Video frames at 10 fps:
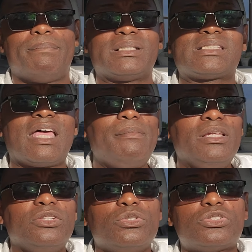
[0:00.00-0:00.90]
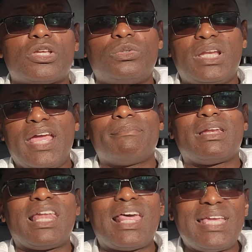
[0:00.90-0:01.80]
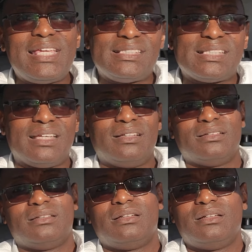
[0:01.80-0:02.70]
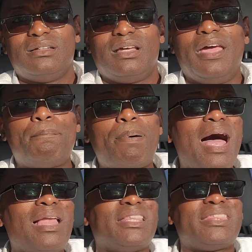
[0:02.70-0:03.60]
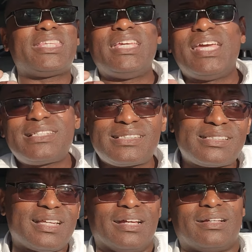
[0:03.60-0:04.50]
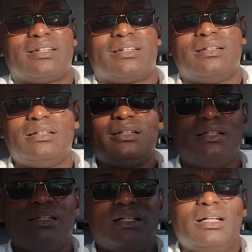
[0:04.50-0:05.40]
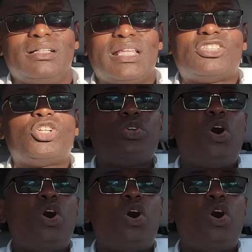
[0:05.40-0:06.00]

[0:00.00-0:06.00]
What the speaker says: But some of you so damn lazy and polytheistic that